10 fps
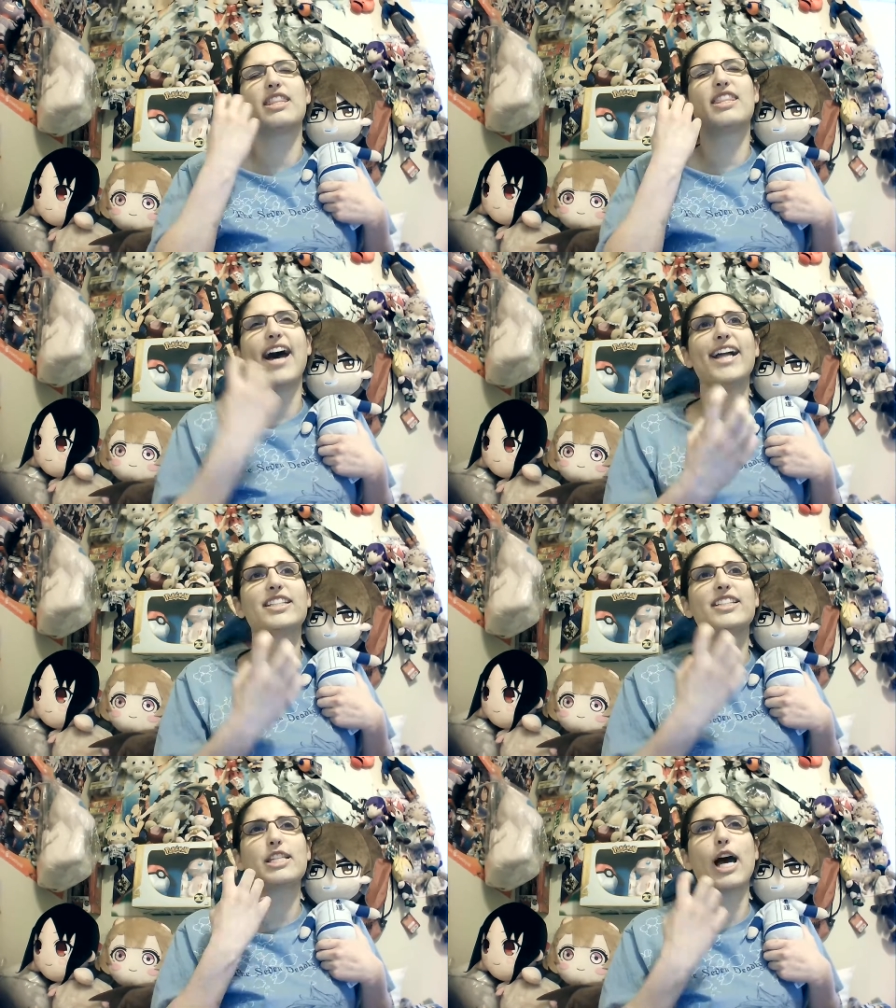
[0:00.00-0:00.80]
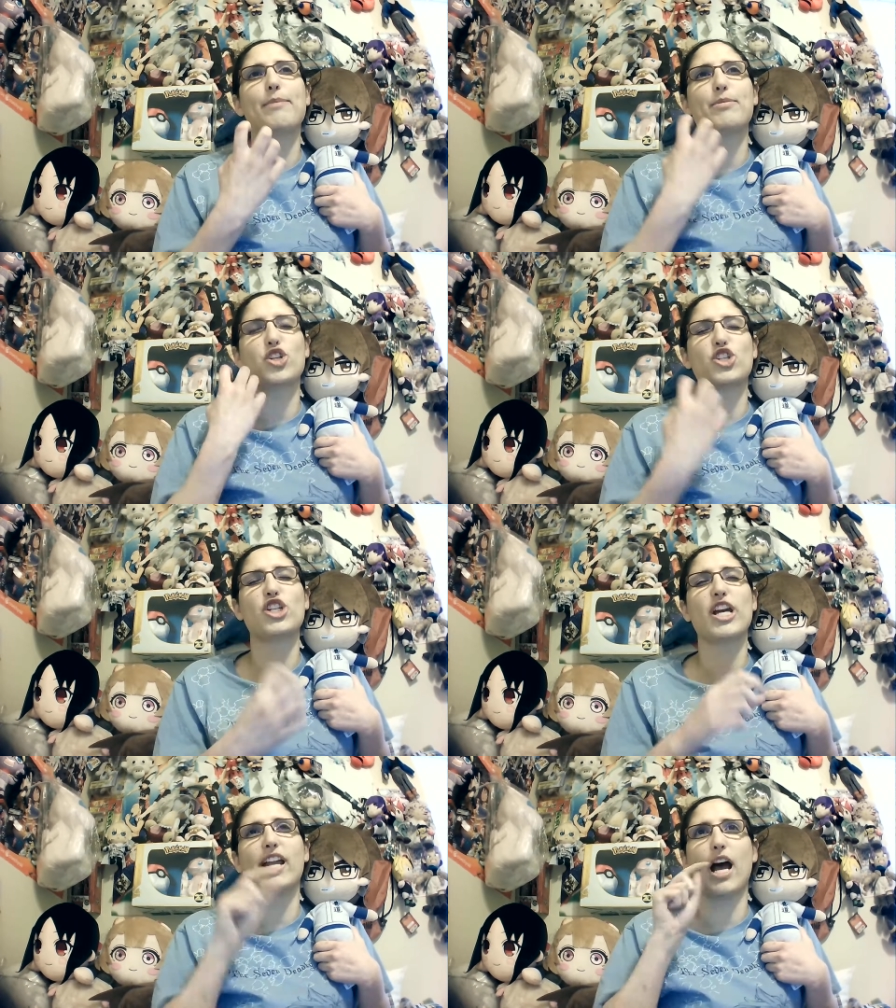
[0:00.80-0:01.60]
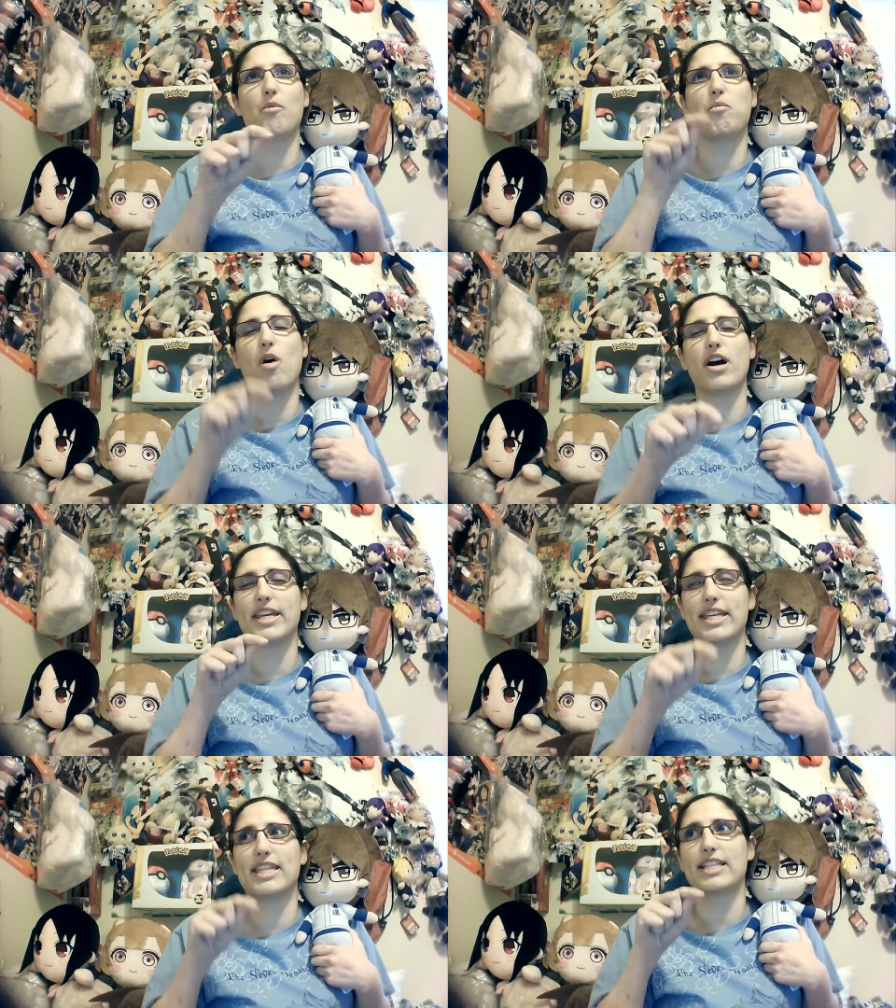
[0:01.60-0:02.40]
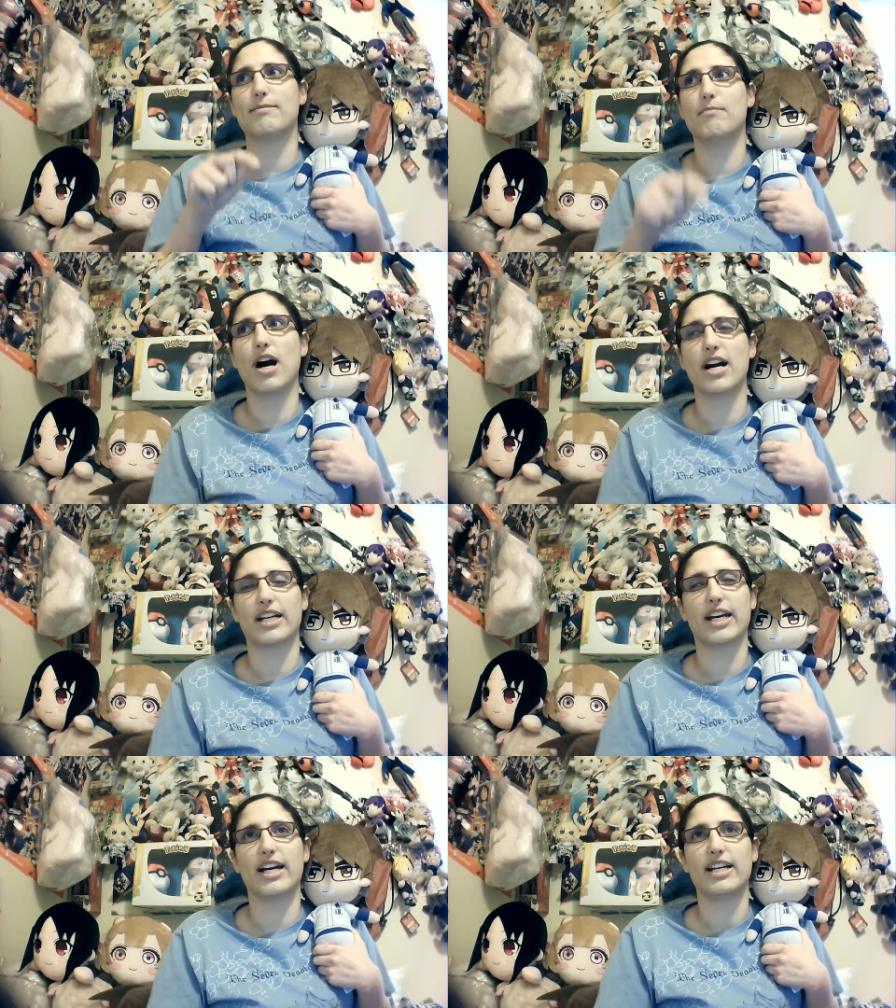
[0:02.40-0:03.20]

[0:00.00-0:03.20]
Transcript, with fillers: that's the type of shit I want in this manga.